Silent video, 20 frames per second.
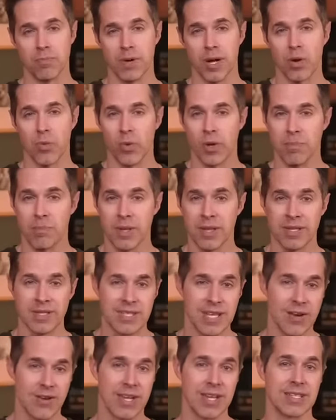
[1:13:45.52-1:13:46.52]
but when
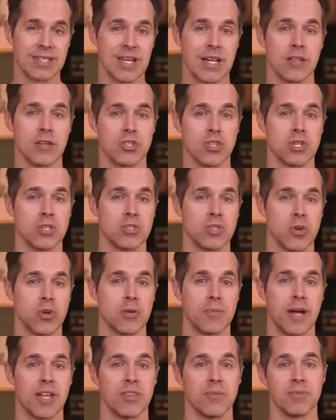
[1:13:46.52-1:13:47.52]
military intelligence heard
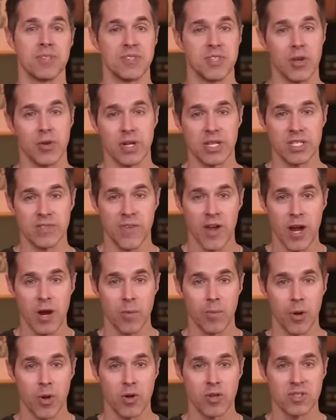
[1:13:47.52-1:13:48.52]
about the mysterious
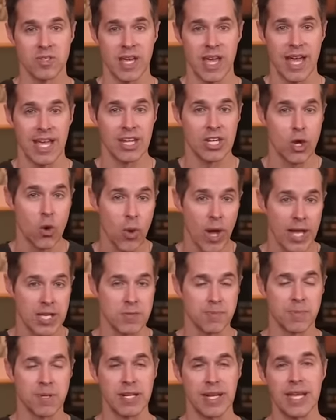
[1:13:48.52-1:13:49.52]
fireballs, they had no
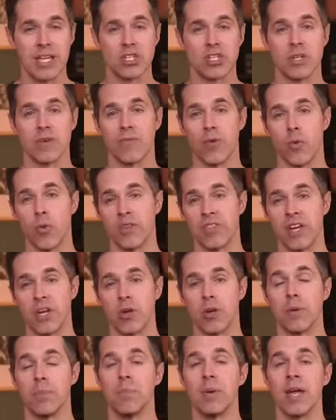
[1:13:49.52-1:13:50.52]
explanation for what they could have